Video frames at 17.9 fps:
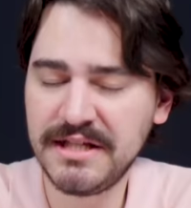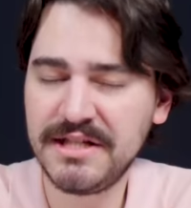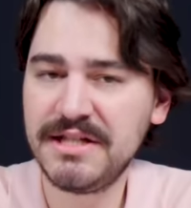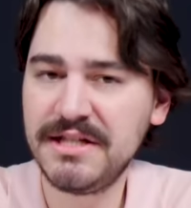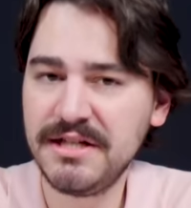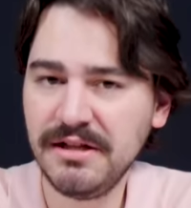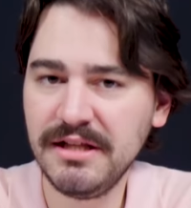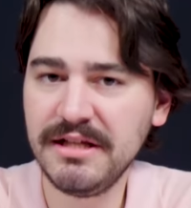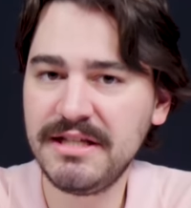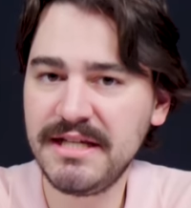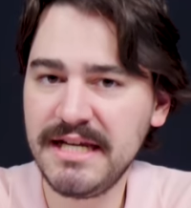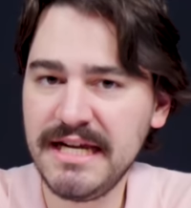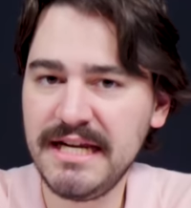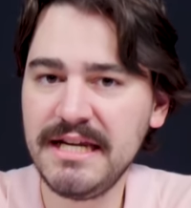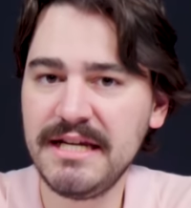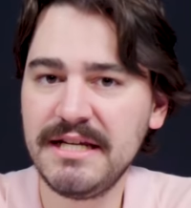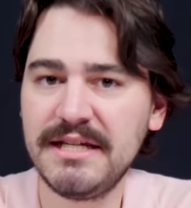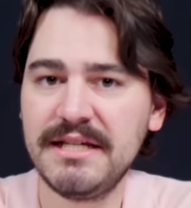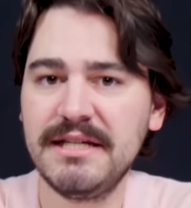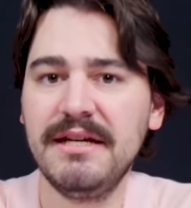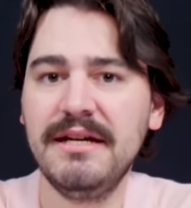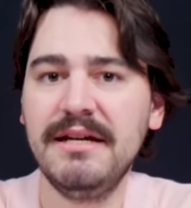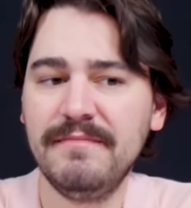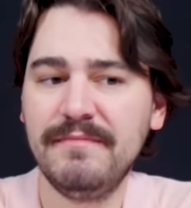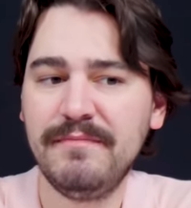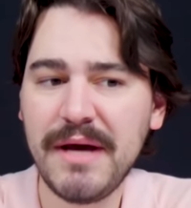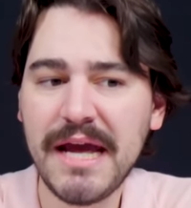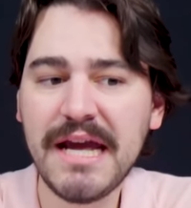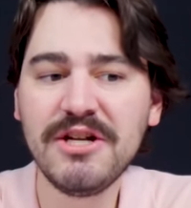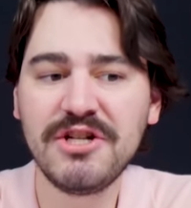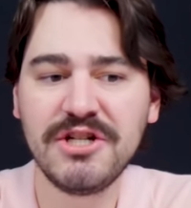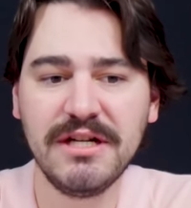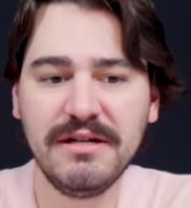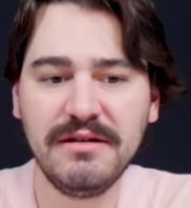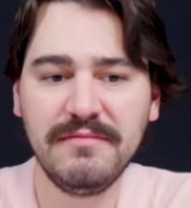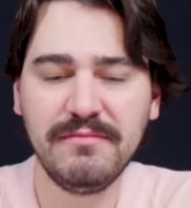It's still a tedious
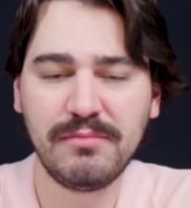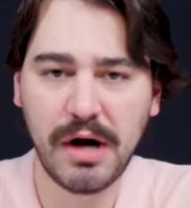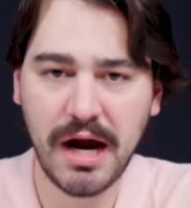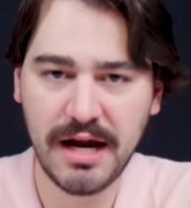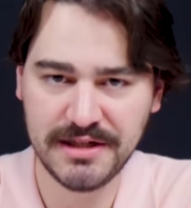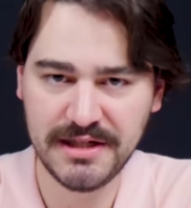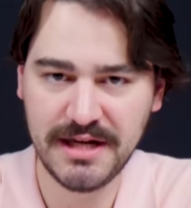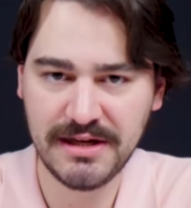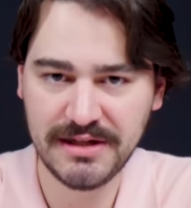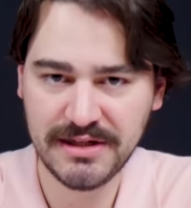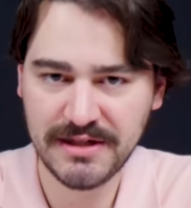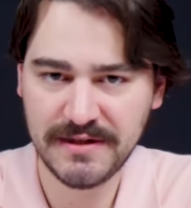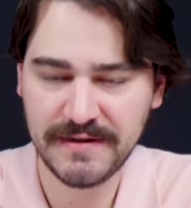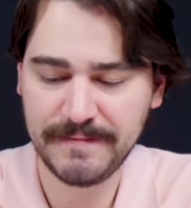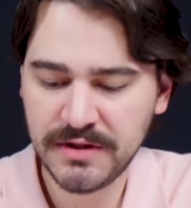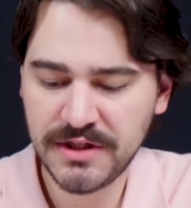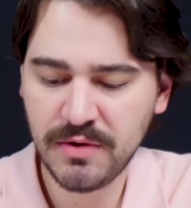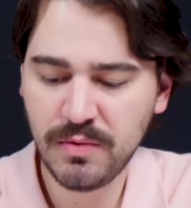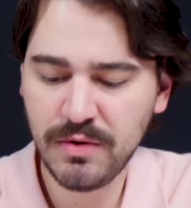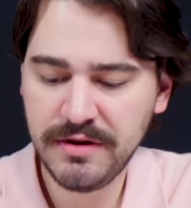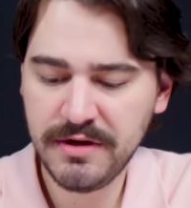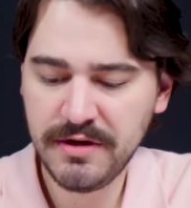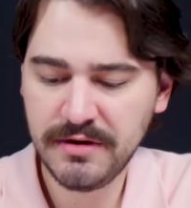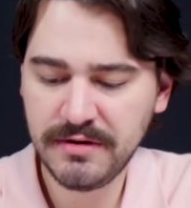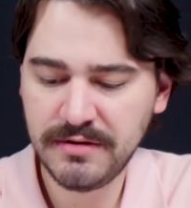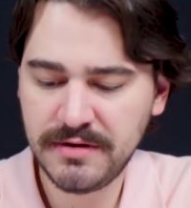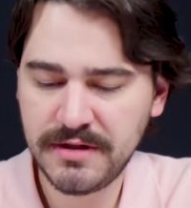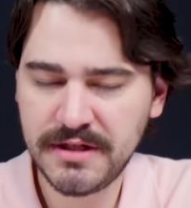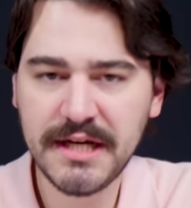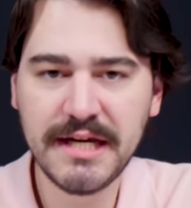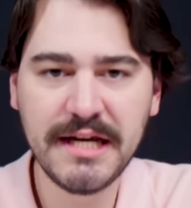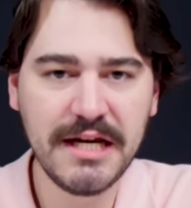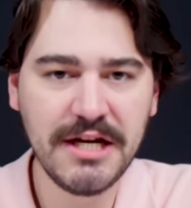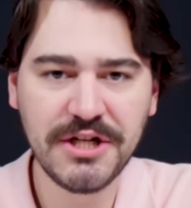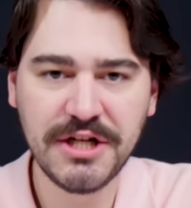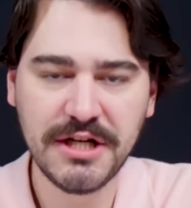patient process. So with your
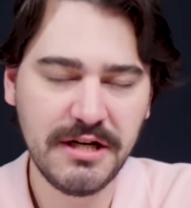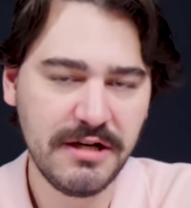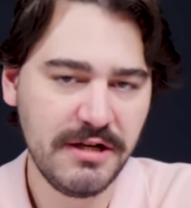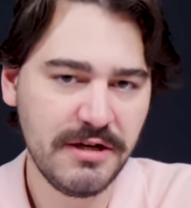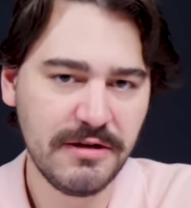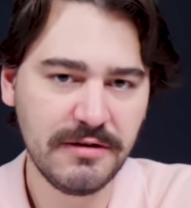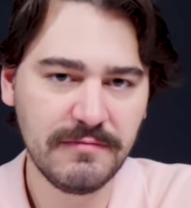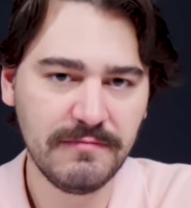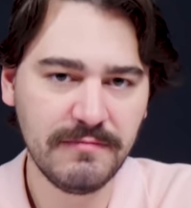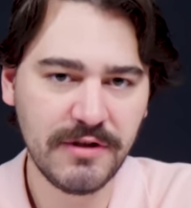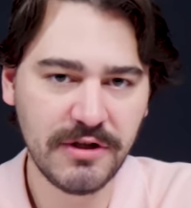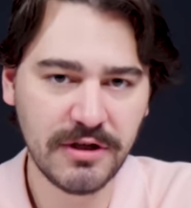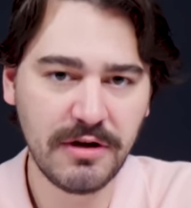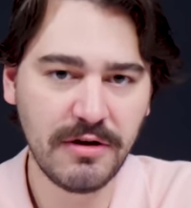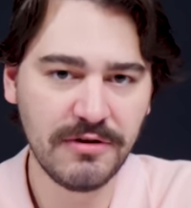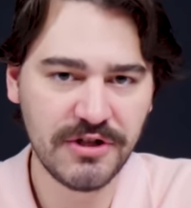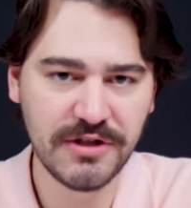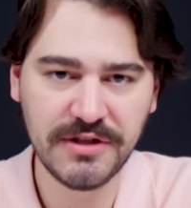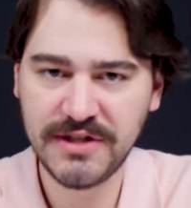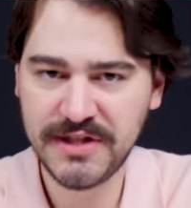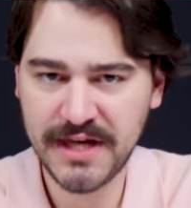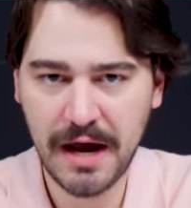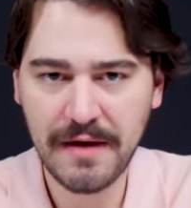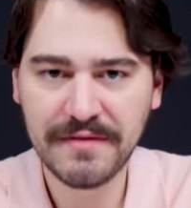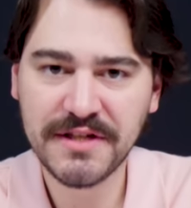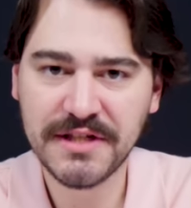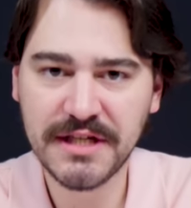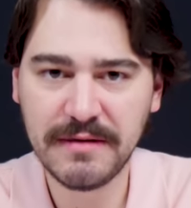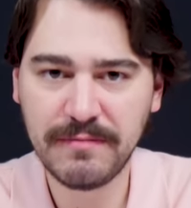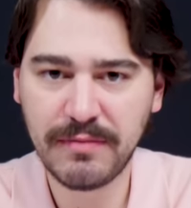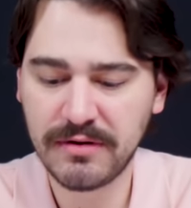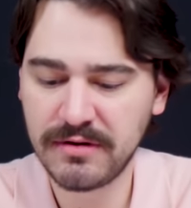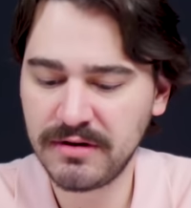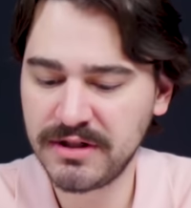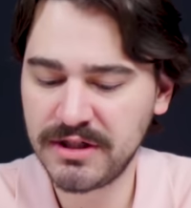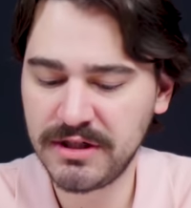Tahitian and your, your cultured South Sea
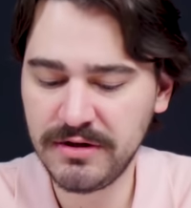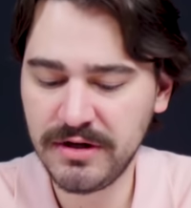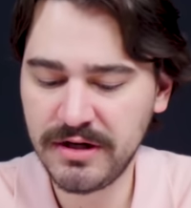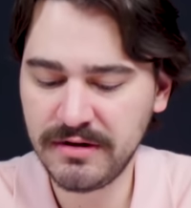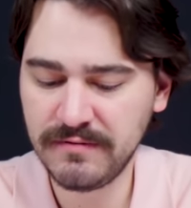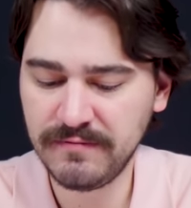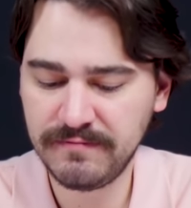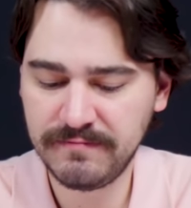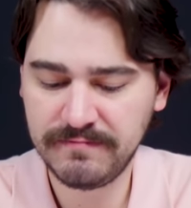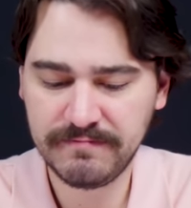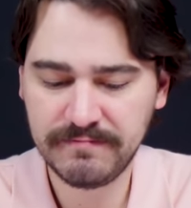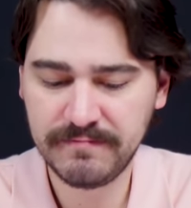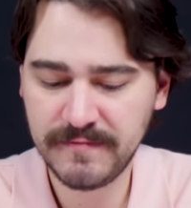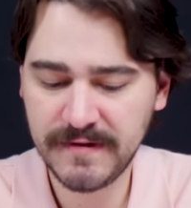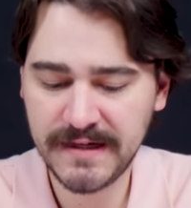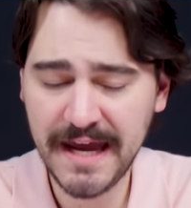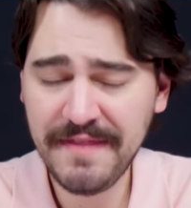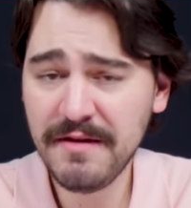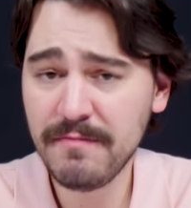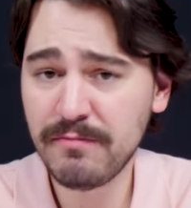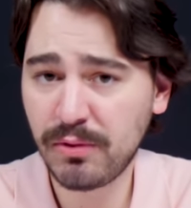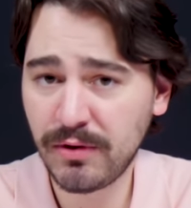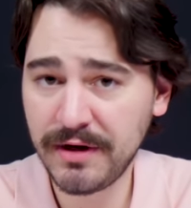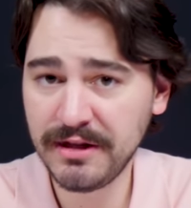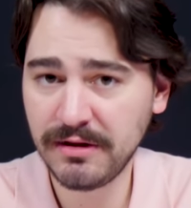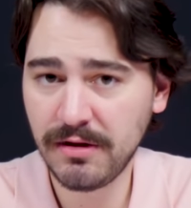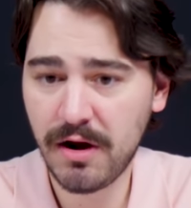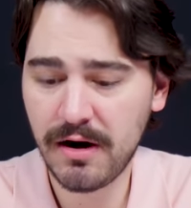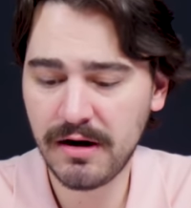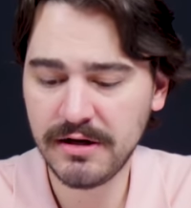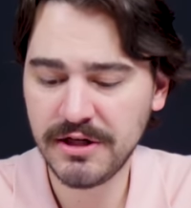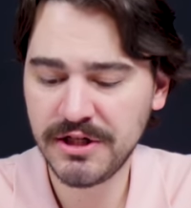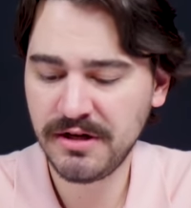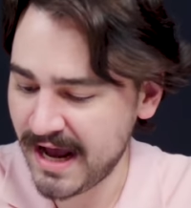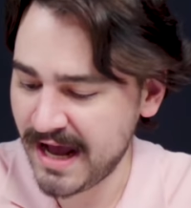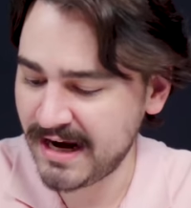pearls, you can get them pretty
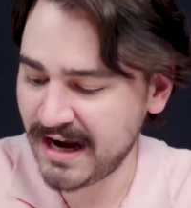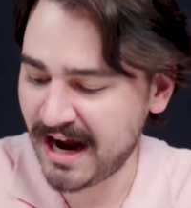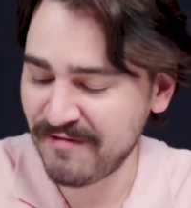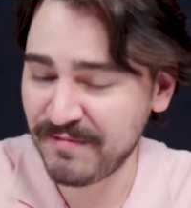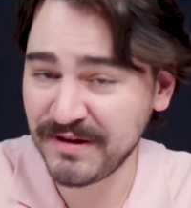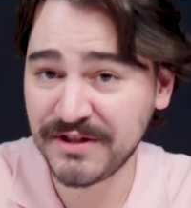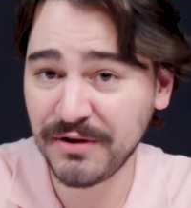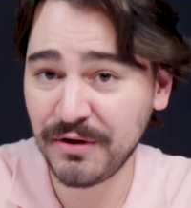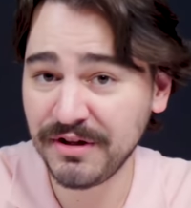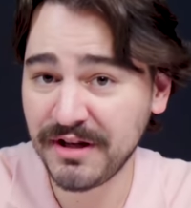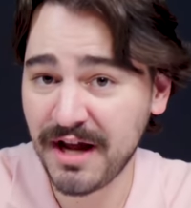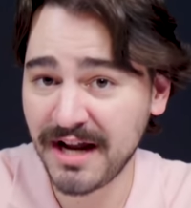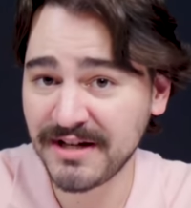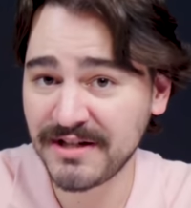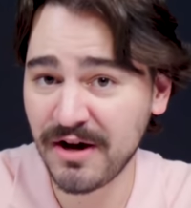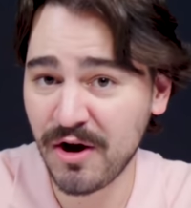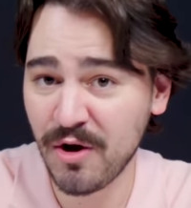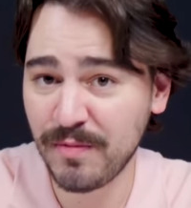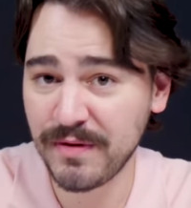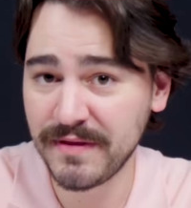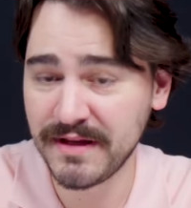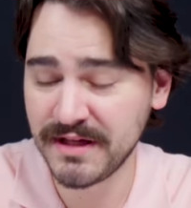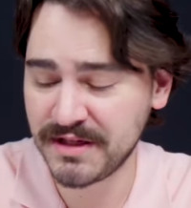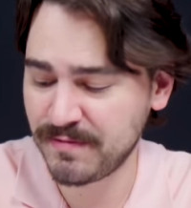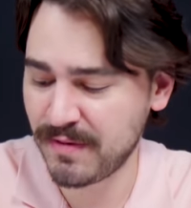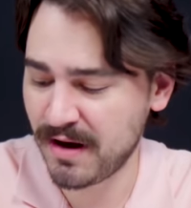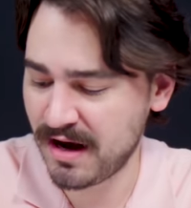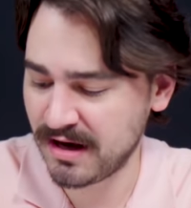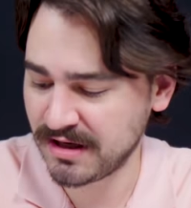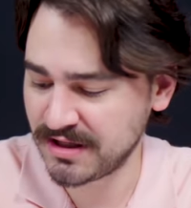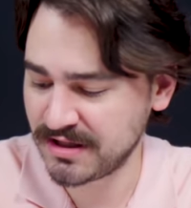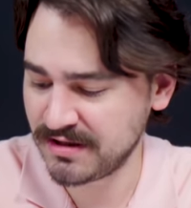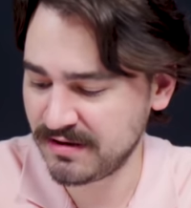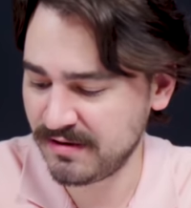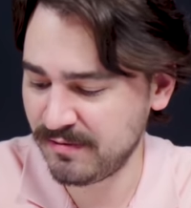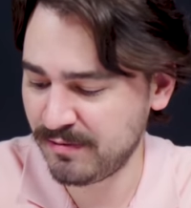large. And I've been told not to open this
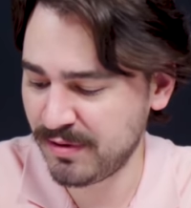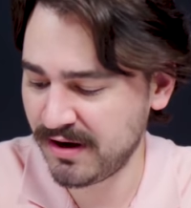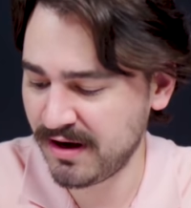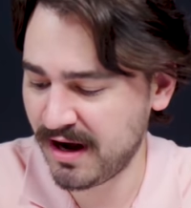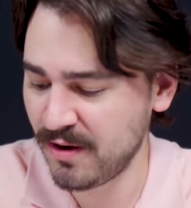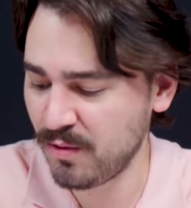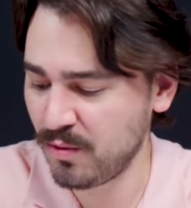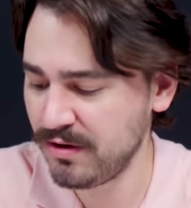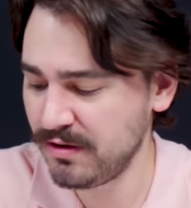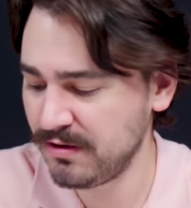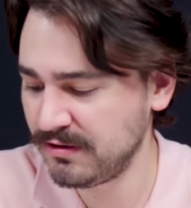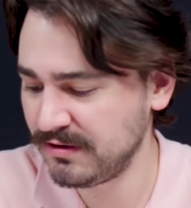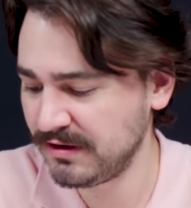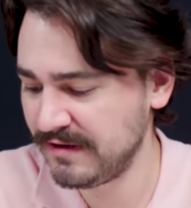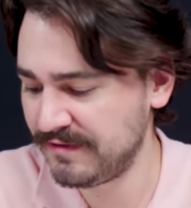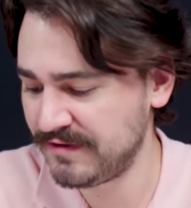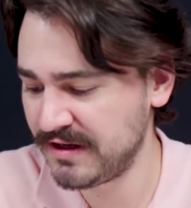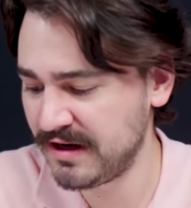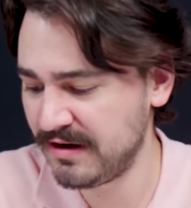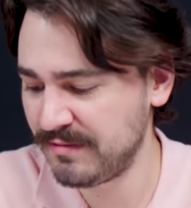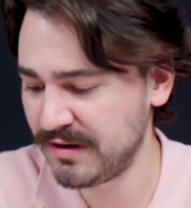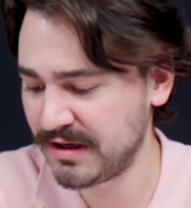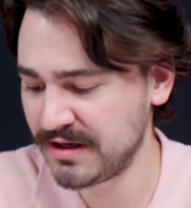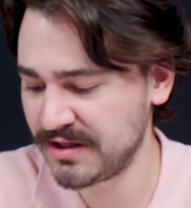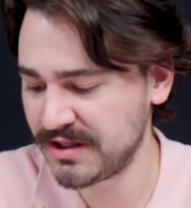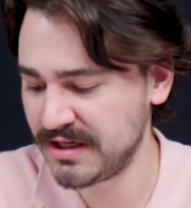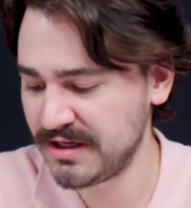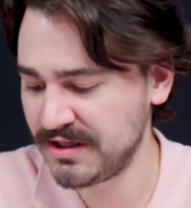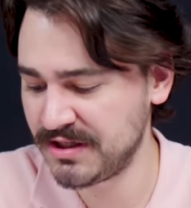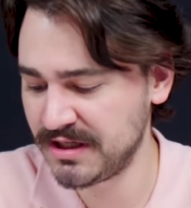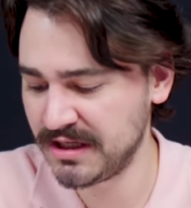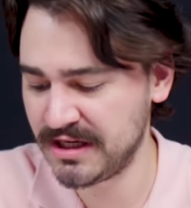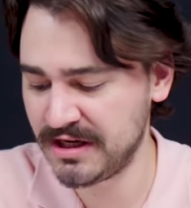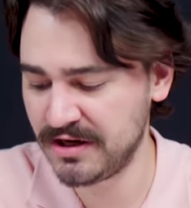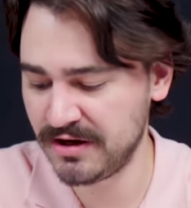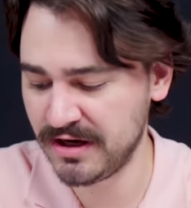box, but I will lift it up because it is
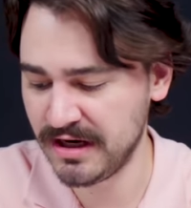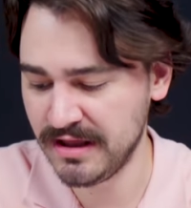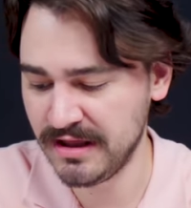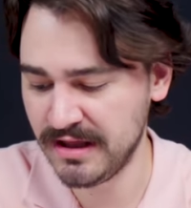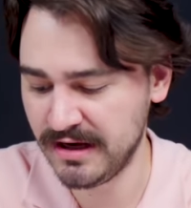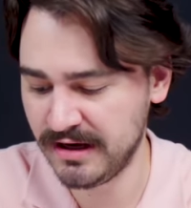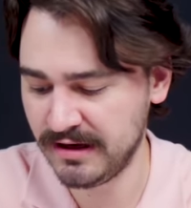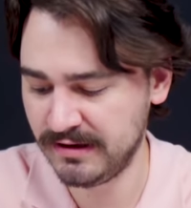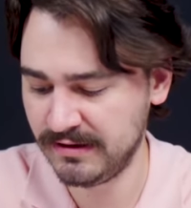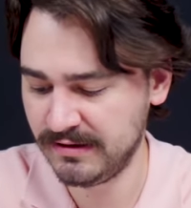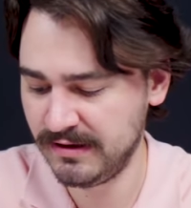secure in there.